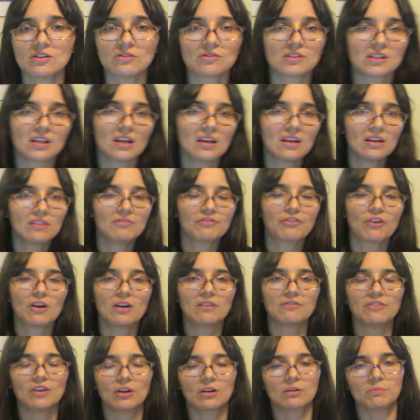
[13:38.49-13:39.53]
you sit in front
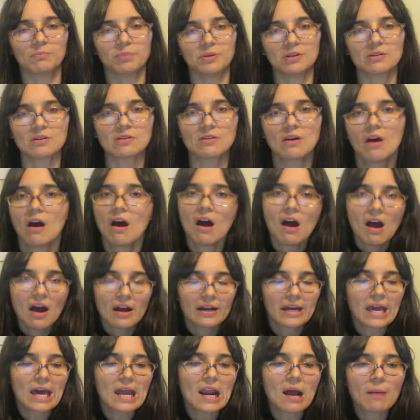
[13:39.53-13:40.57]
of your computer,
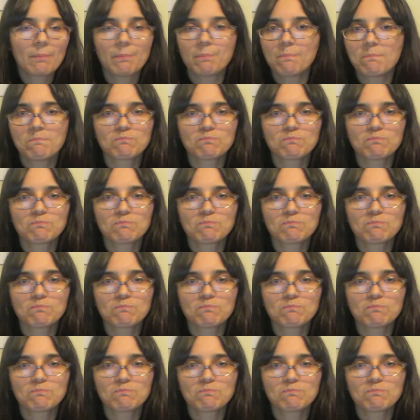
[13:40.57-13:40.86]
get up.